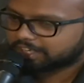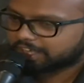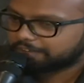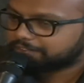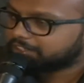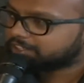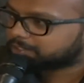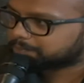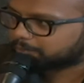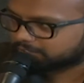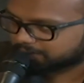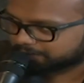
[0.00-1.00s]
I feel it's
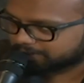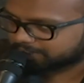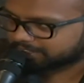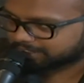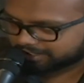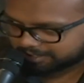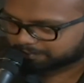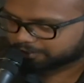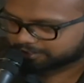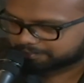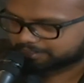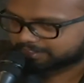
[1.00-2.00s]
possible. It's
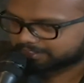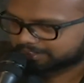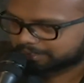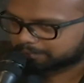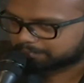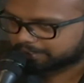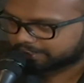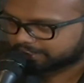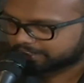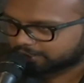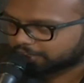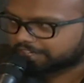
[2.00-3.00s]
possible, but
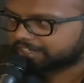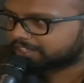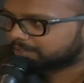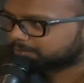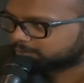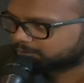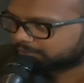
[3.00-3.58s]
not anytime soon.